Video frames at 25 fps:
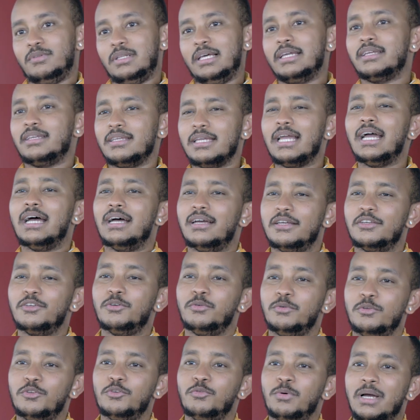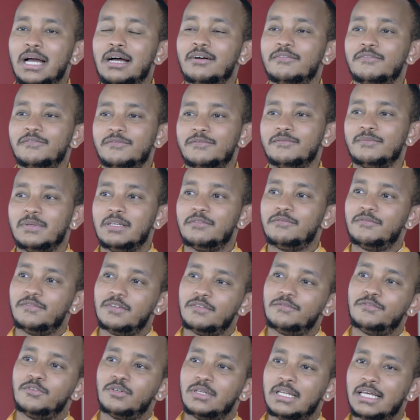Like, you have,
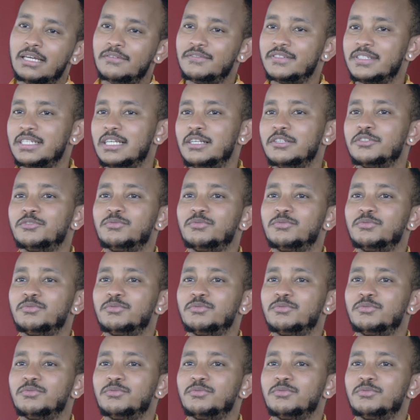if your lifestyle